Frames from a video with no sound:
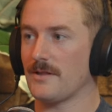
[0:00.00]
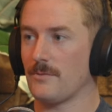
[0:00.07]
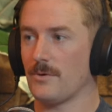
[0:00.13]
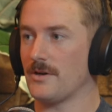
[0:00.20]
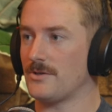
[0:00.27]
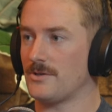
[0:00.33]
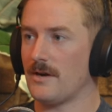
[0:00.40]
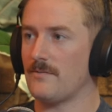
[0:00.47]
heard that
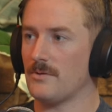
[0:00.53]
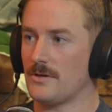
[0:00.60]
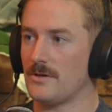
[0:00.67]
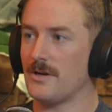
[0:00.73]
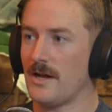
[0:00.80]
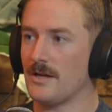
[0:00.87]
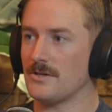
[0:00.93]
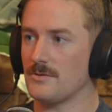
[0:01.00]
they want to travel
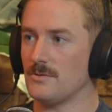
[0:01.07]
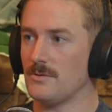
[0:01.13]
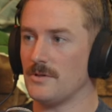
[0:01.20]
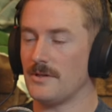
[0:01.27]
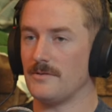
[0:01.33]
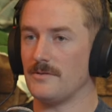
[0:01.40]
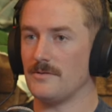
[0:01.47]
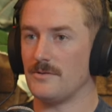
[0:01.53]

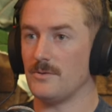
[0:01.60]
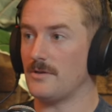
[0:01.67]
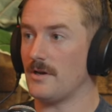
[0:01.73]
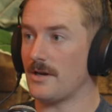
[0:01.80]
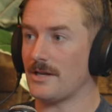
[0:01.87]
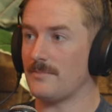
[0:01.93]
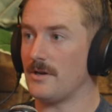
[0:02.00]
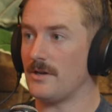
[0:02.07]
international and do
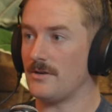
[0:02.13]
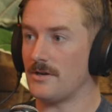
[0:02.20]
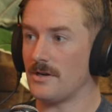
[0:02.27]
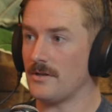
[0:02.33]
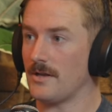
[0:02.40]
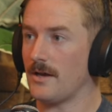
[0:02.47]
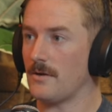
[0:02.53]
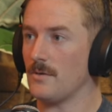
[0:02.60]
a
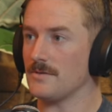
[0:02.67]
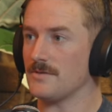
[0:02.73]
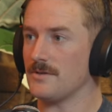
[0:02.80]
documentary on that